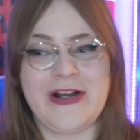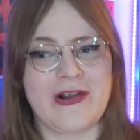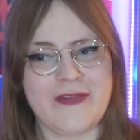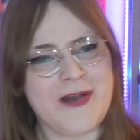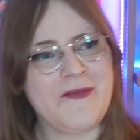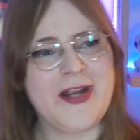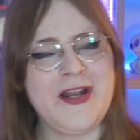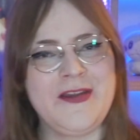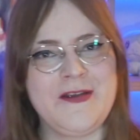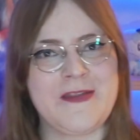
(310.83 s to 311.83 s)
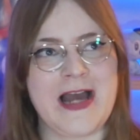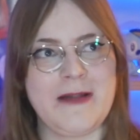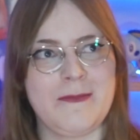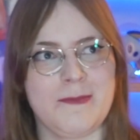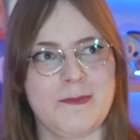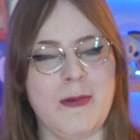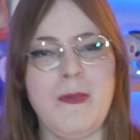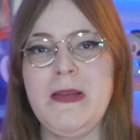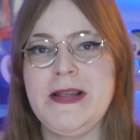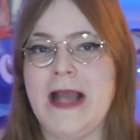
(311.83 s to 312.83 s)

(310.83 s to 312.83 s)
Are they ever gonna do that? Probably